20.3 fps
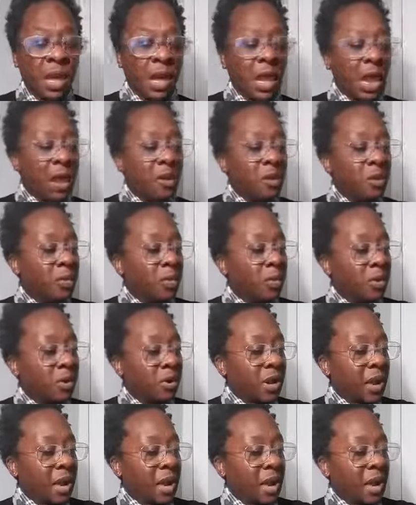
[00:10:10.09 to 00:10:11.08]
and you
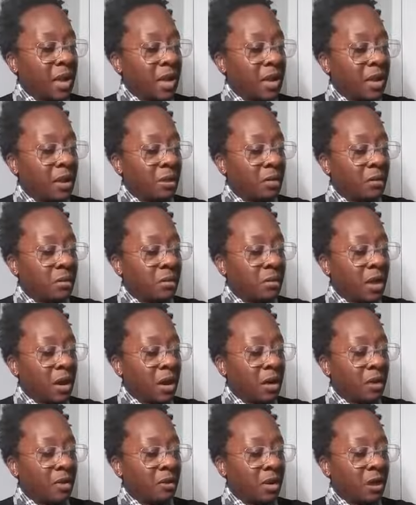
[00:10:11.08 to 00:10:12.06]
put a,
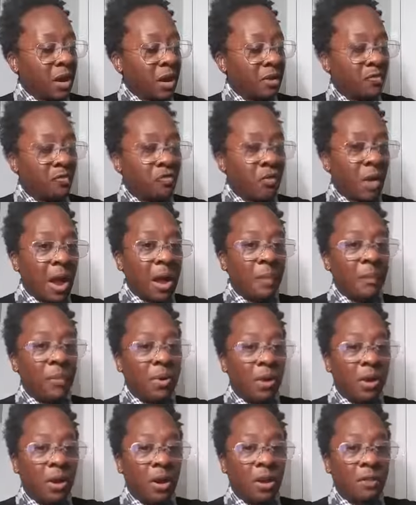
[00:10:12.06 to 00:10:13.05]
a, a drop
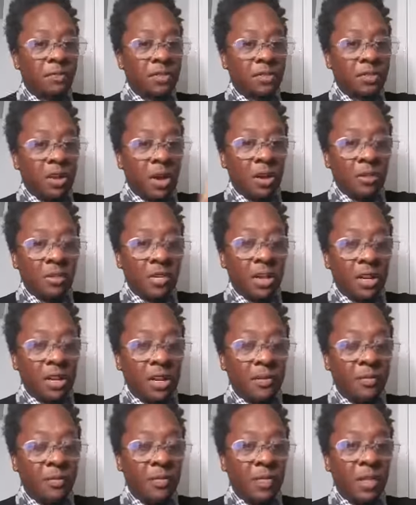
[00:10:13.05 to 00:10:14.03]
of salt in it,